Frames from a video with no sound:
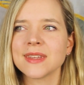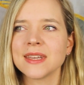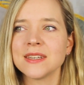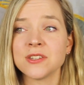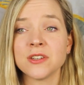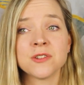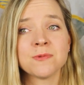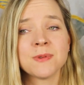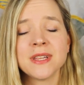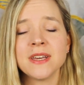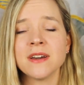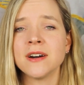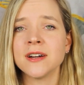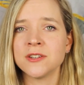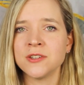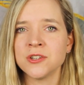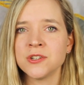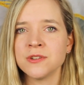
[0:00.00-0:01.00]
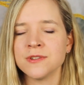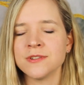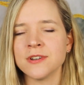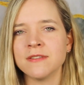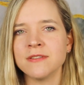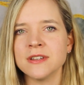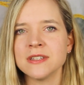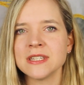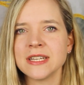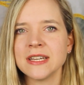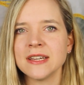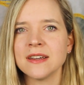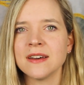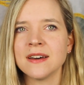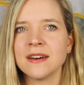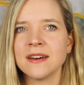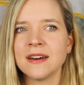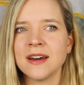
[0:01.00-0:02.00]
So it's really hard to choose, obviously.
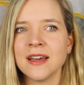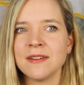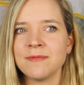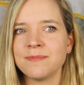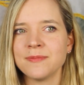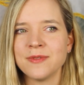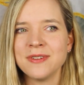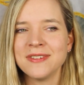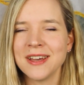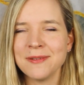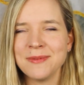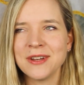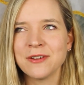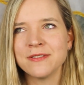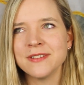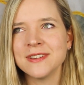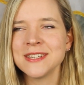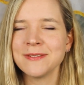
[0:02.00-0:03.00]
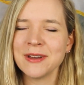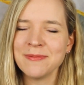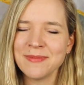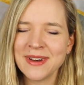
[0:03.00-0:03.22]
I mean, obviously my